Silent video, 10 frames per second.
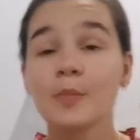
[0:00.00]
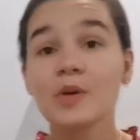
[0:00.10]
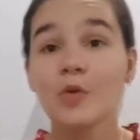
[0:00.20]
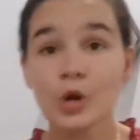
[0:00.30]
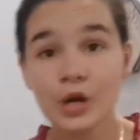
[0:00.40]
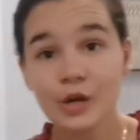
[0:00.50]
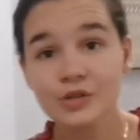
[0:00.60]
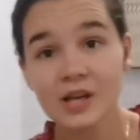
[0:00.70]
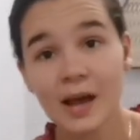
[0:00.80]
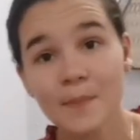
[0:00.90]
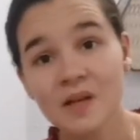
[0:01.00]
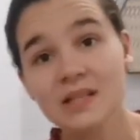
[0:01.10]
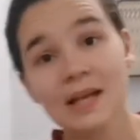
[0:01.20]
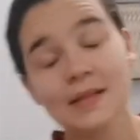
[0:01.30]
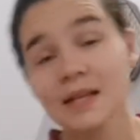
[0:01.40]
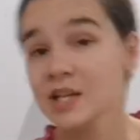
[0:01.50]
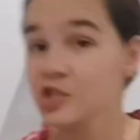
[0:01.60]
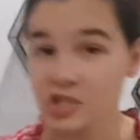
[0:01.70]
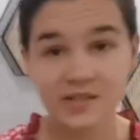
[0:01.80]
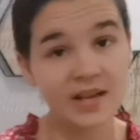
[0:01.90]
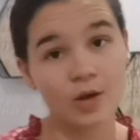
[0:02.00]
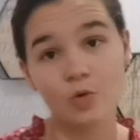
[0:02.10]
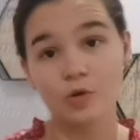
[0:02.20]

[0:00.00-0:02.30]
before you go to campus, and then just take